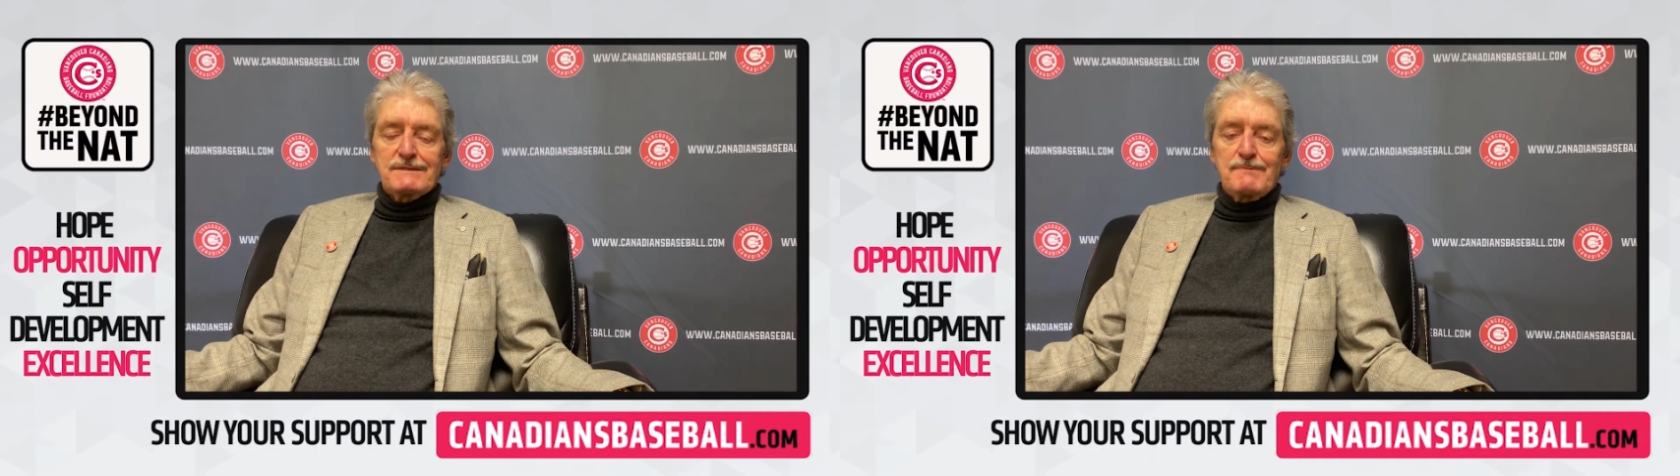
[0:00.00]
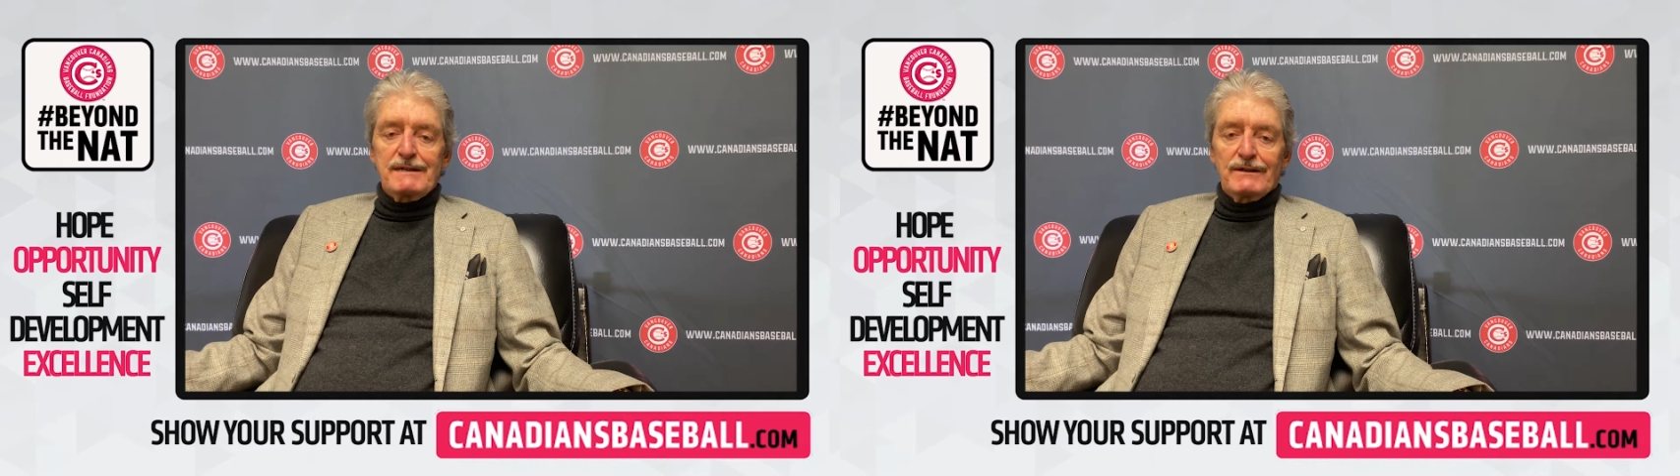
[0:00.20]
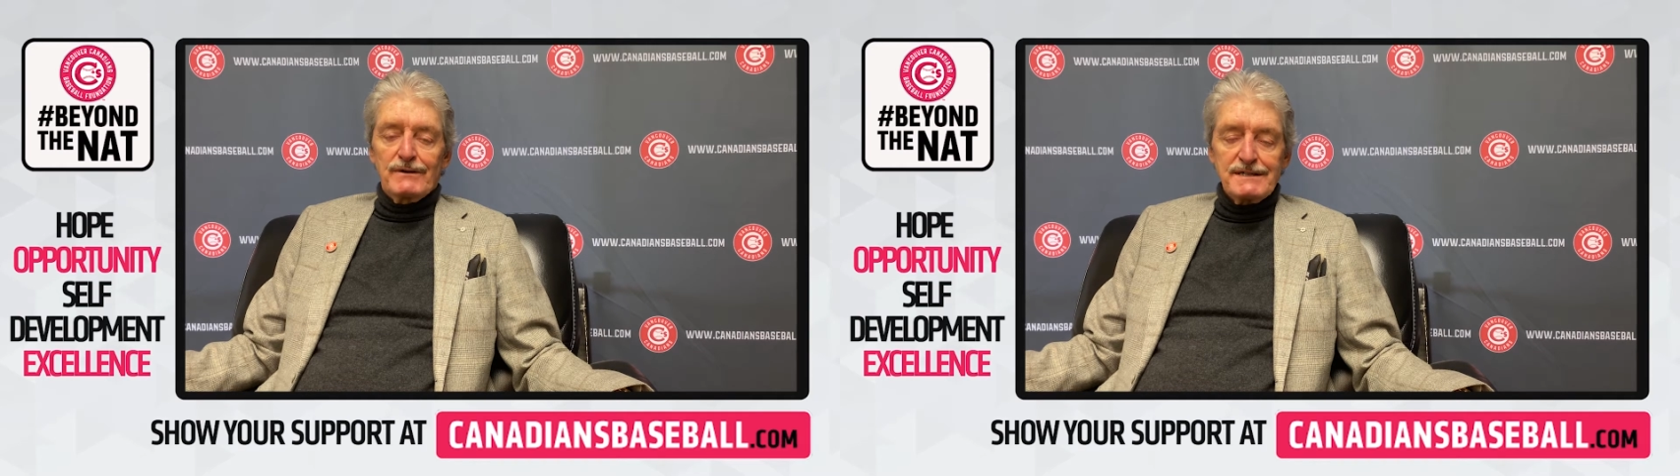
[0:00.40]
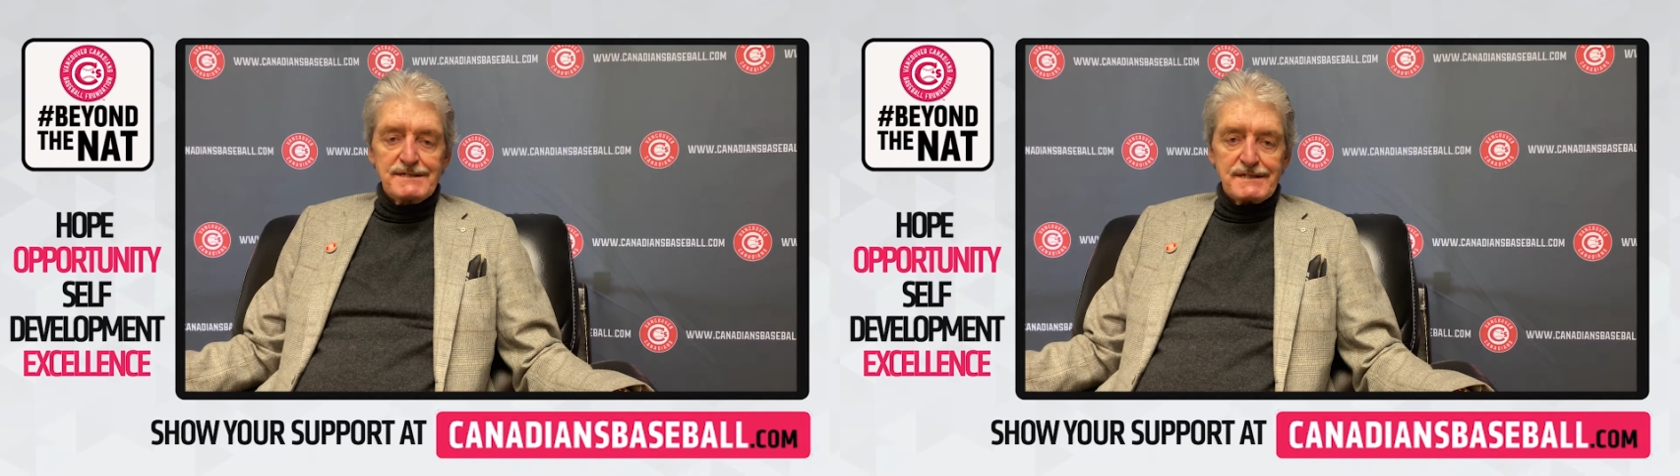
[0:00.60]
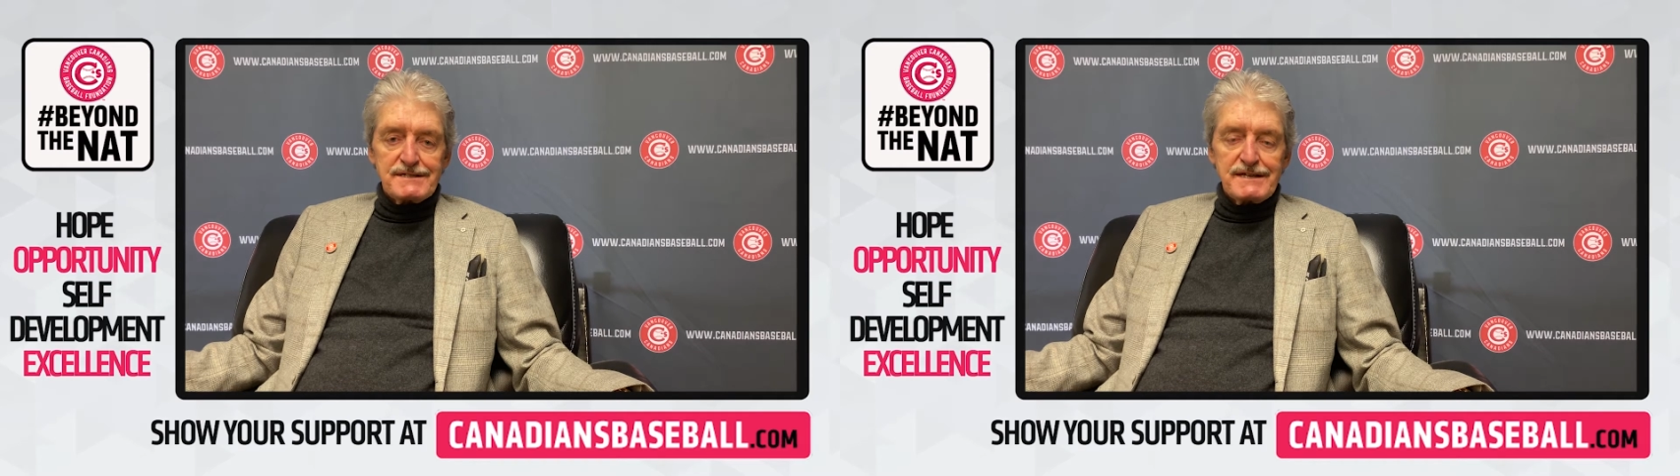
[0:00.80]
been a great
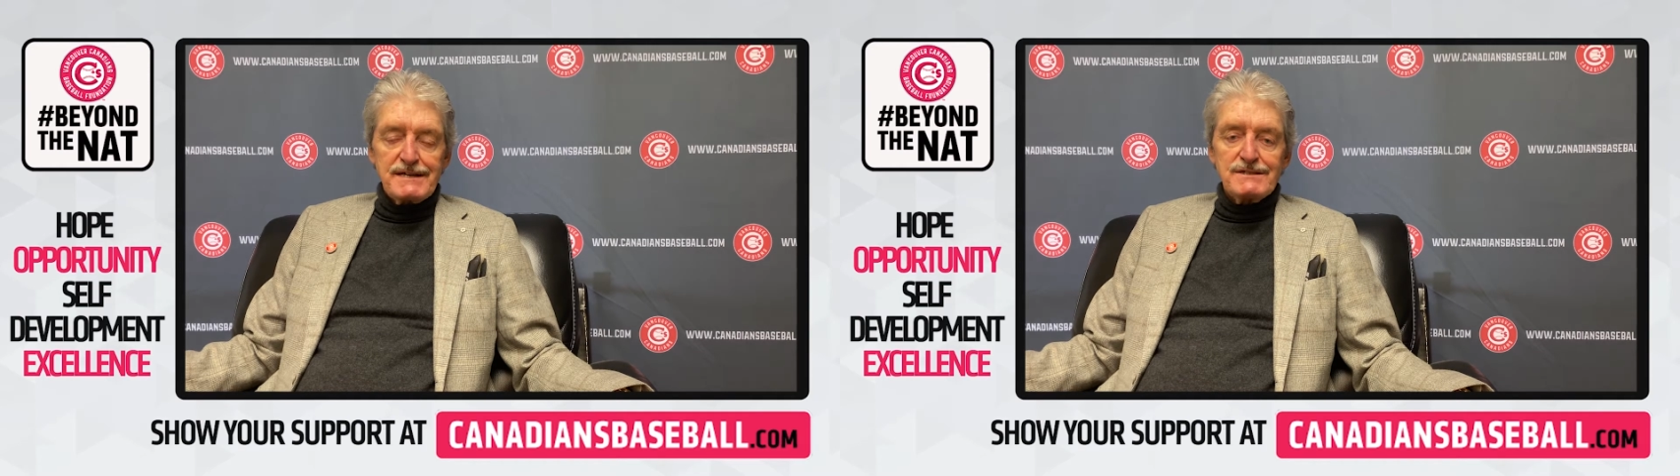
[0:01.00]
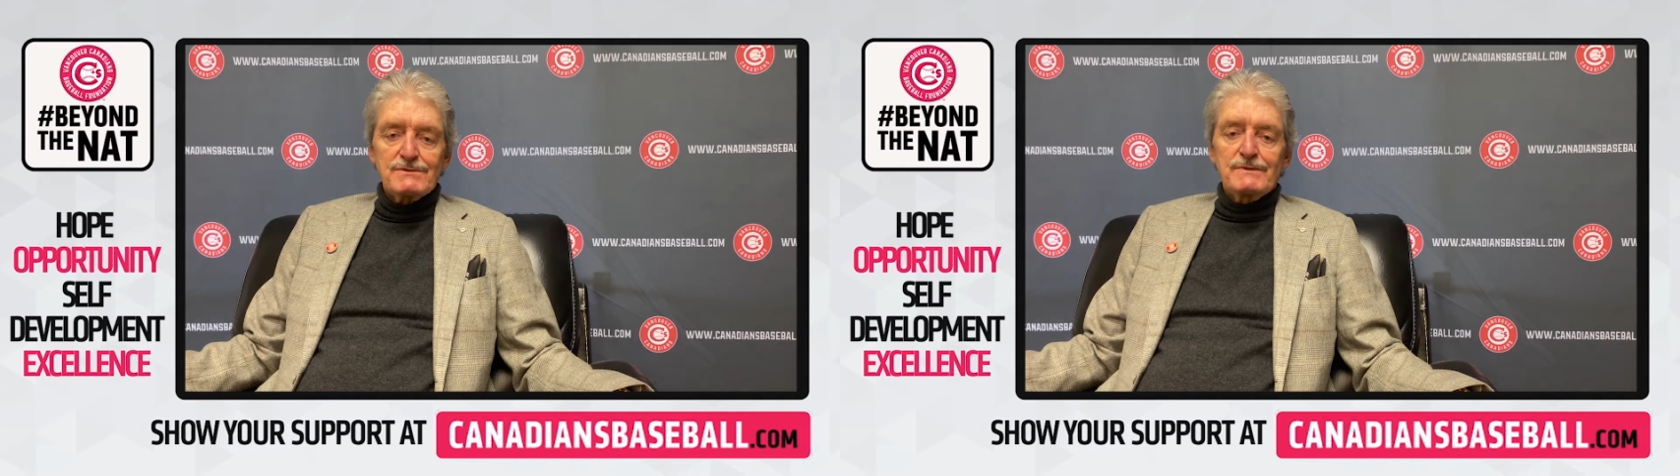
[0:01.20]
success.